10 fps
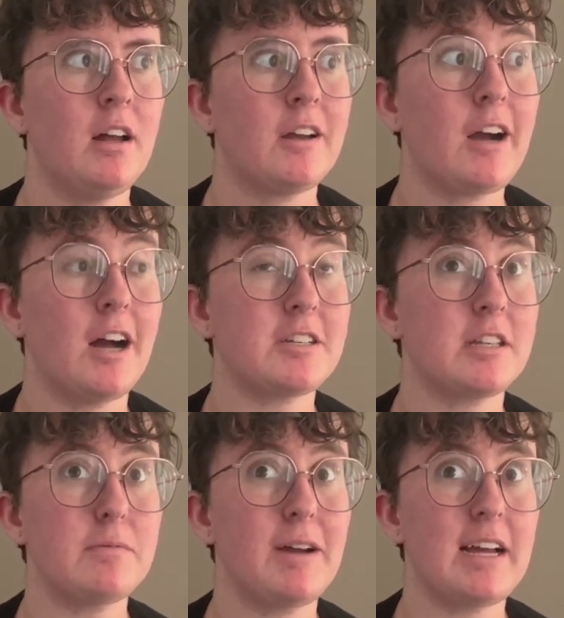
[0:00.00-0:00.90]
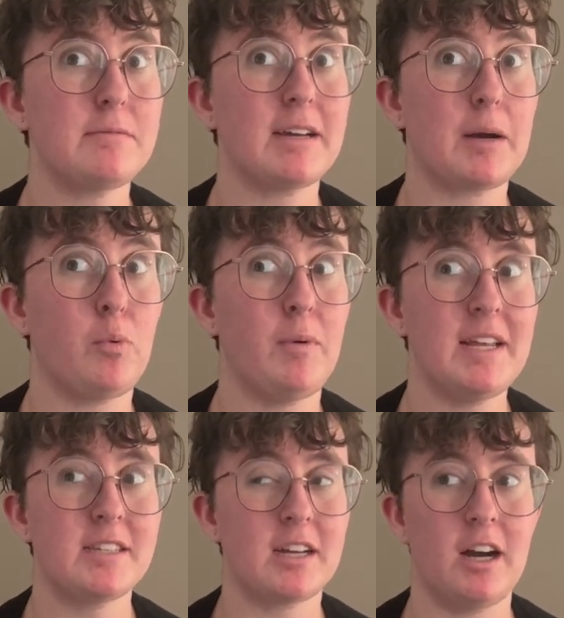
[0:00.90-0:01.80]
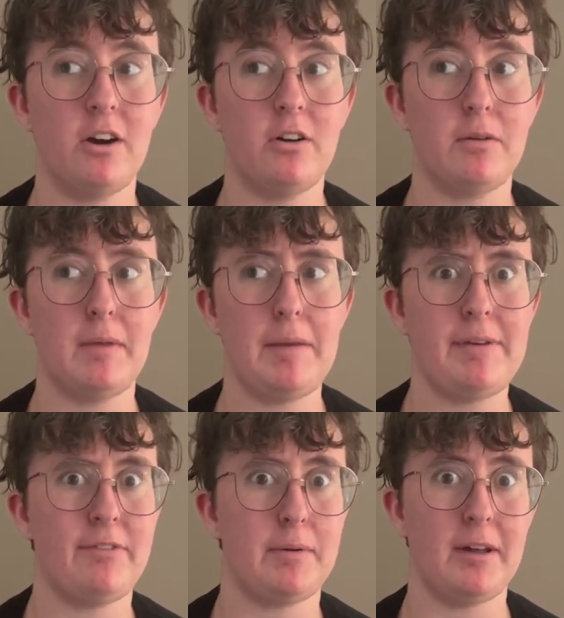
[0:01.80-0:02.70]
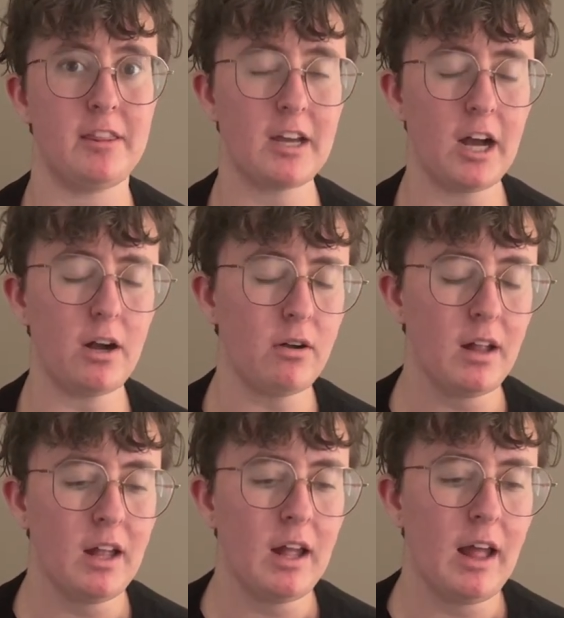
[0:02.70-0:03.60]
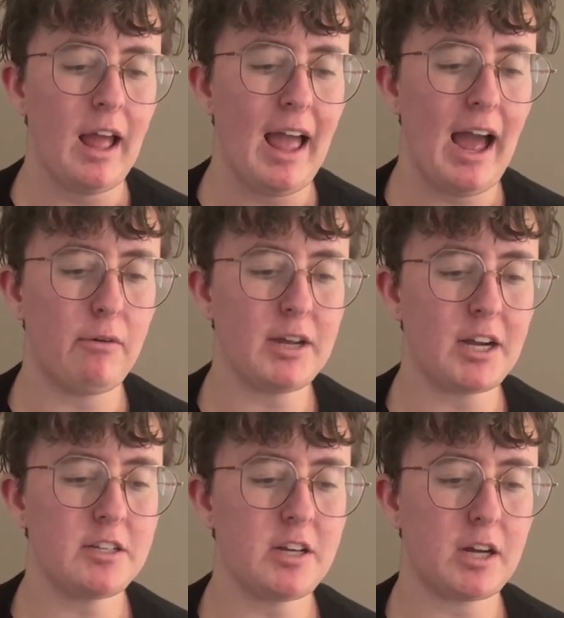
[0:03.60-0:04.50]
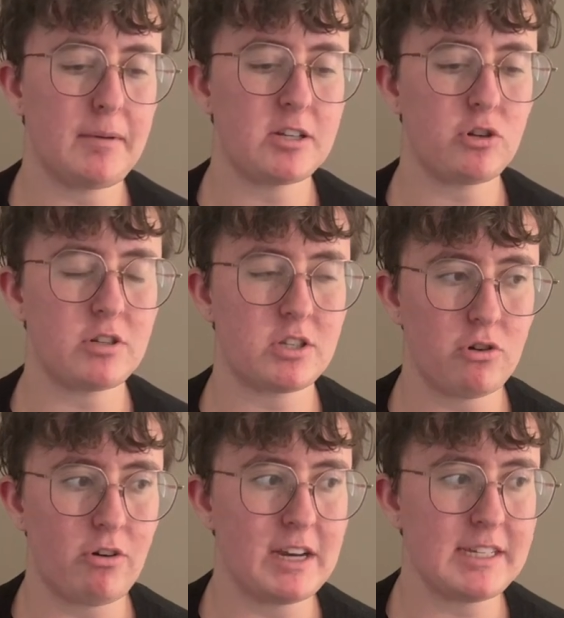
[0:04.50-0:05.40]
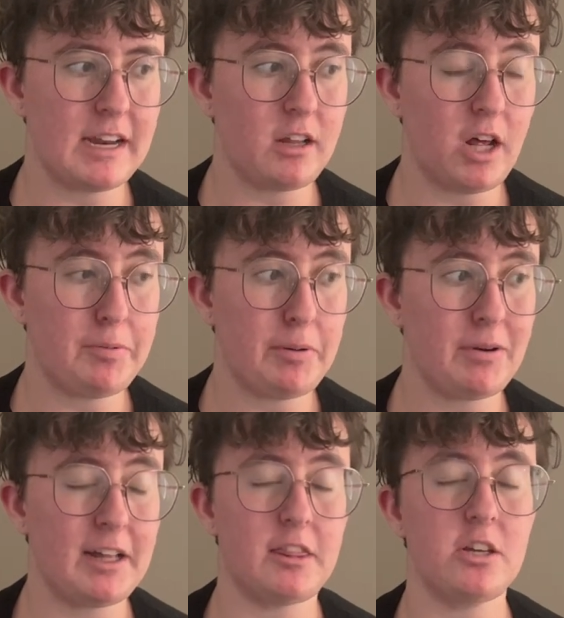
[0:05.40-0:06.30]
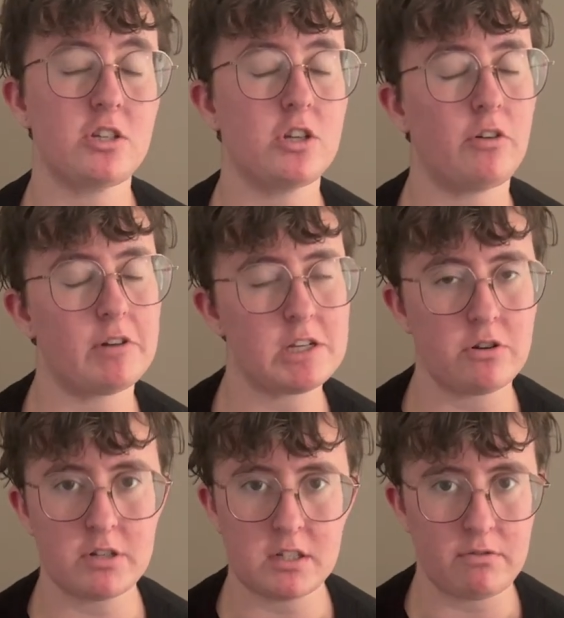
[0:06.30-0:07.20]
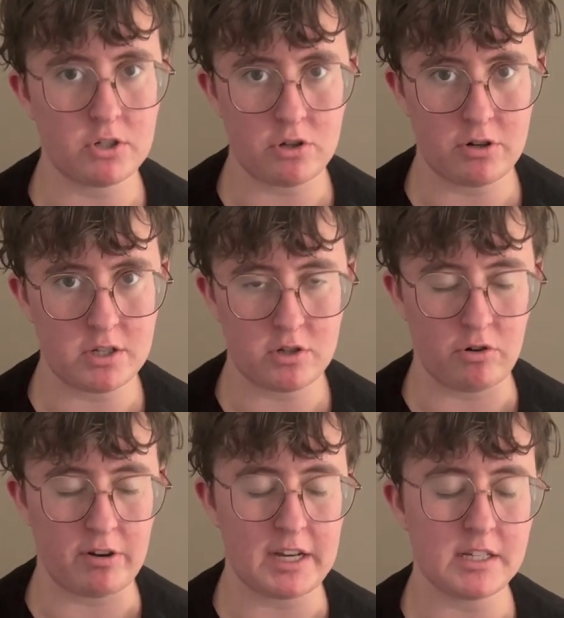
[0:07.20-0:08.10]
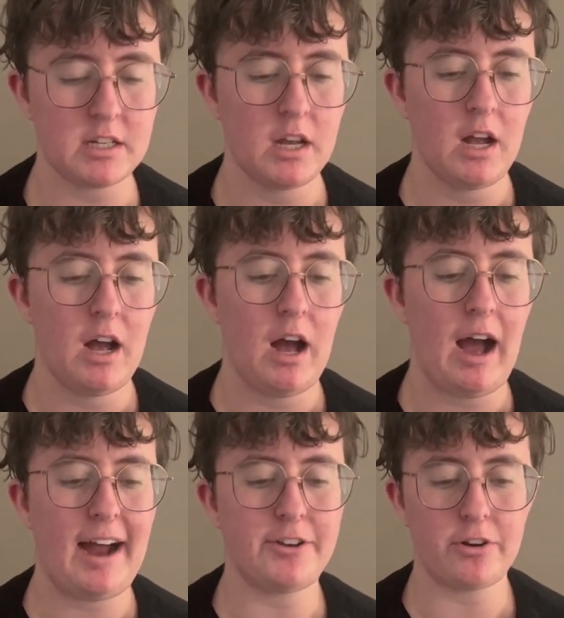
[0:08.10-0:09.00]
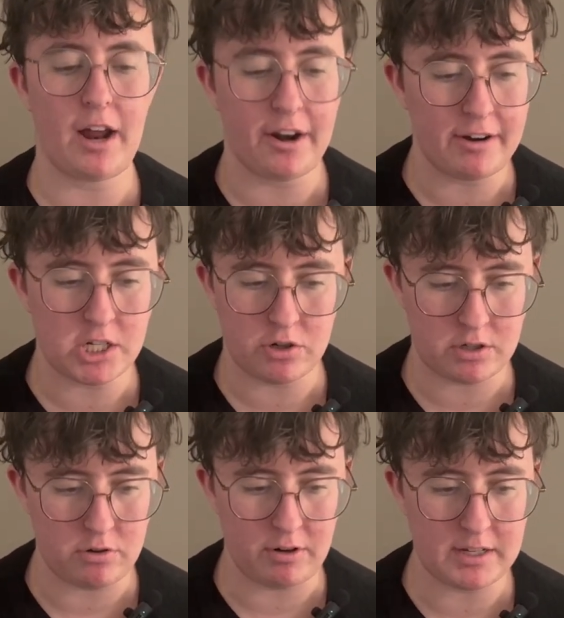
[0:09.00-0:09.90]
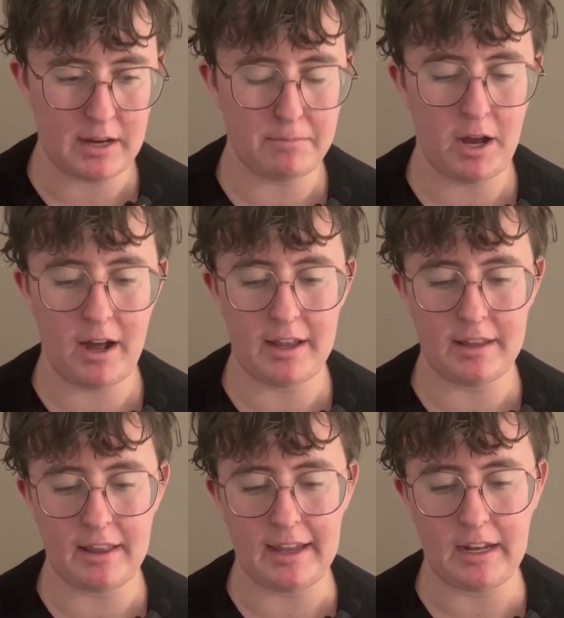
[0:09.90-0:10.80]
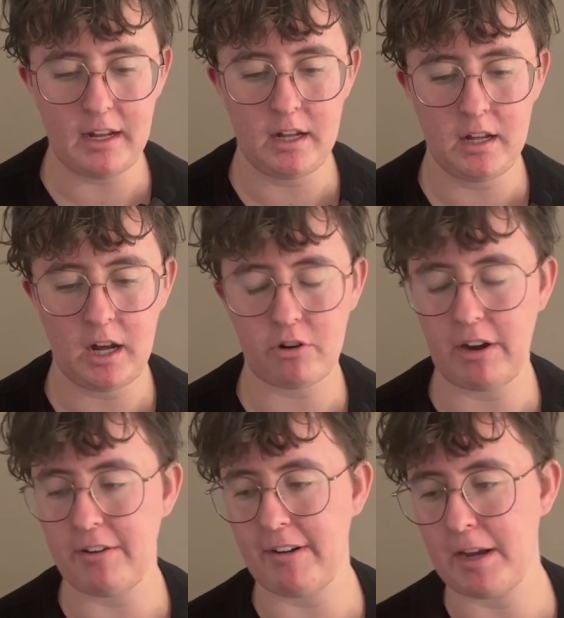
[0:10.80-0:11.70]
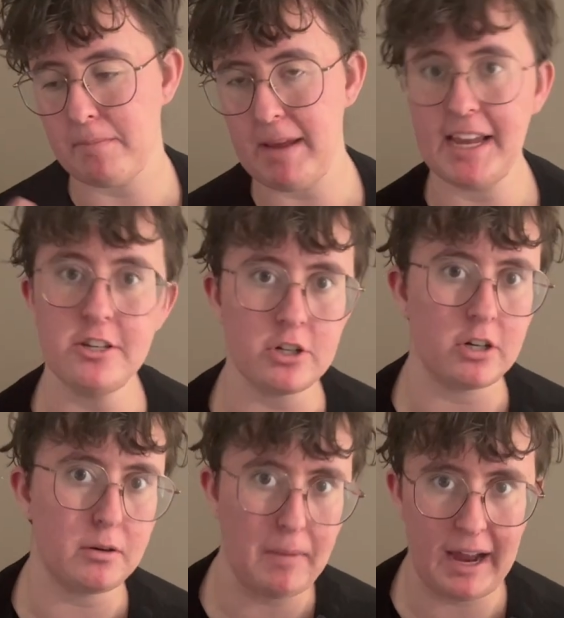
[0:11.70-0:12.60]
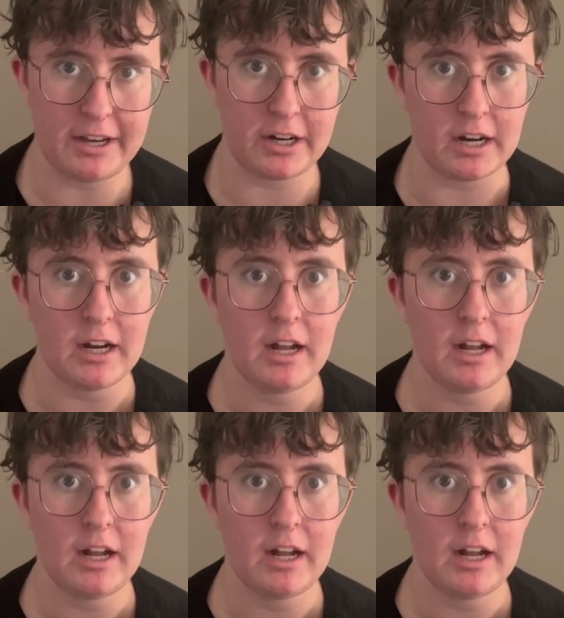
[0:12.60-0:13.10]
it has to be a couple weeks ago or maybe even a month ago. And we got to talking about short stories, and a lot of people were like, there's no resources for short stories. I don't know how to write short stories. I'm not in like a creative writing major or minor,